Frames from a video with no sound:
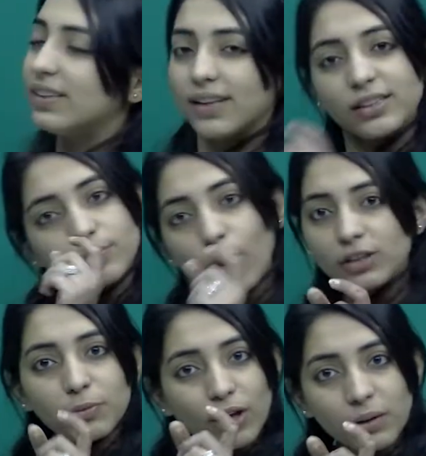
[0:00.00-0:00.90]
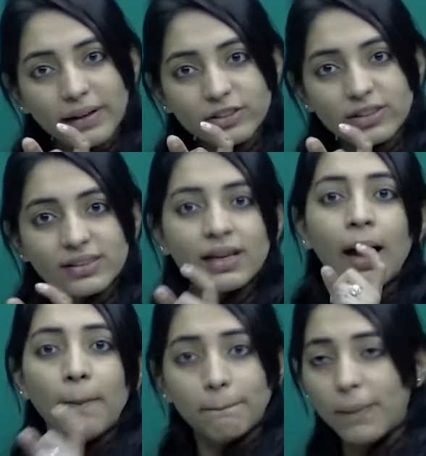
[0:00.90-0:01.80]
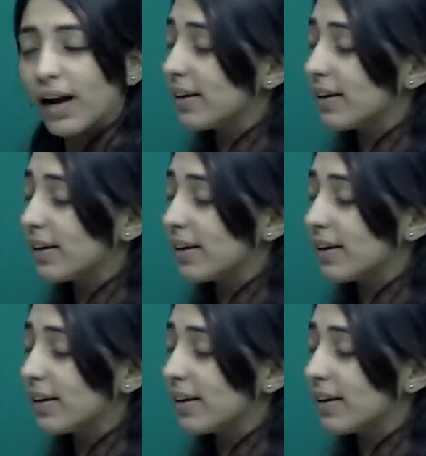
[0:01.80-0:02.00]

these are small, small questions, but